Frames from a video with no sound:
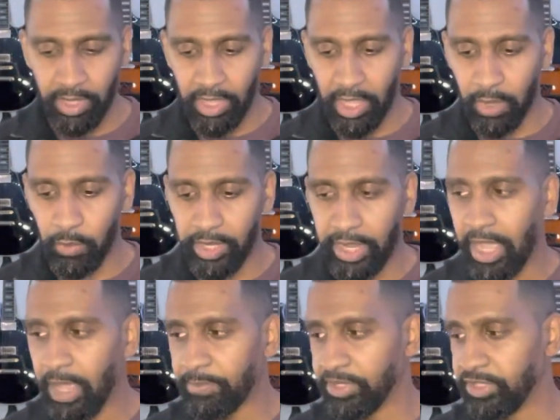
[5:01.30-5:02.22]
And what
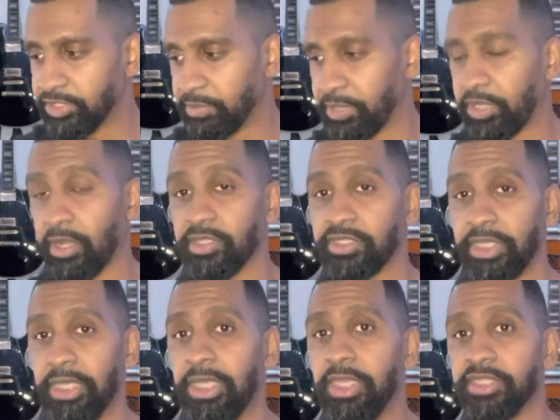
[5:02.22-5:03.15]
happens, because
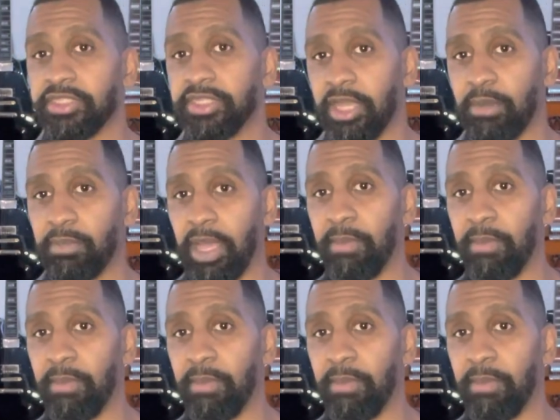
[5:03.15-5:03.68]
E is now my